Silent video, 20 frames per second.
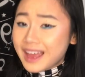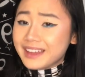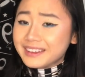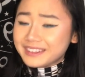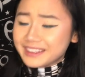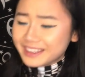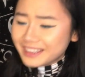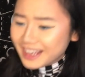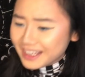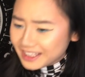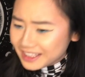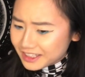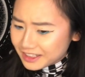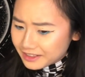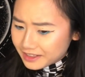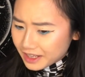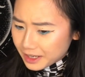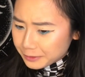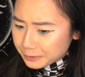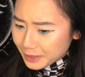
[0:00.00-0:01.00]
Did I hear
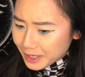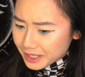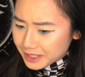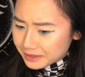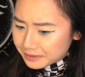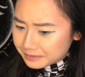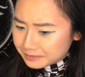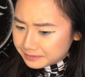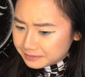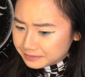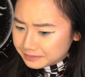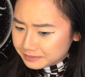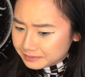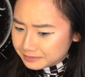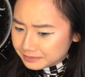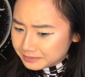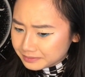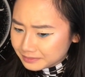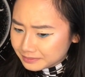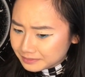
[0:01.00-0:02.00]
that right?
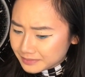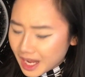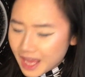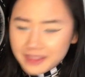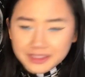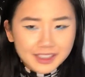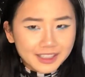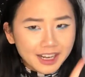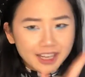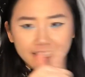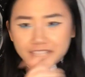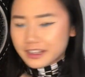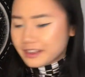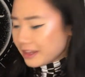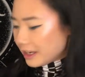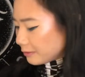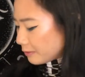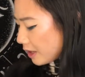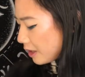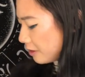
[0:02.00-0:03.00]
Did I hear
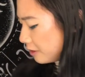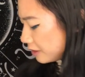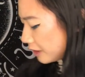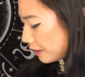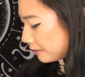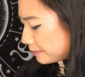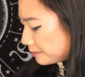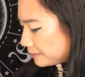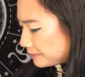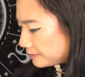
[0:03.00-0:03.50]
that right? Hold on.